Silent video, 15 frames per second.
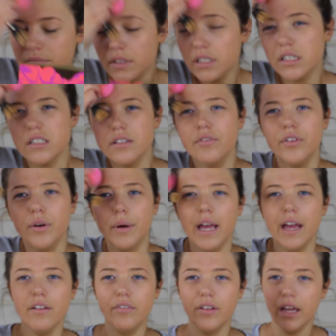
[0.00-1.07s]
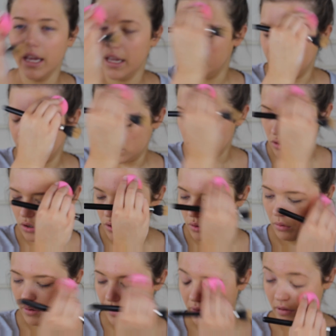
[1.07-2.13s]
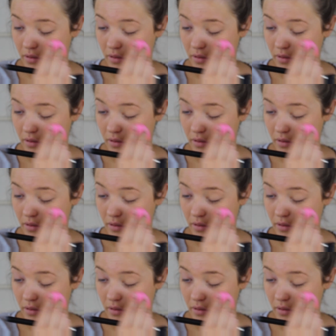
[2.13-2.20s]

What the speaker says: It doesn't feel heavy at all.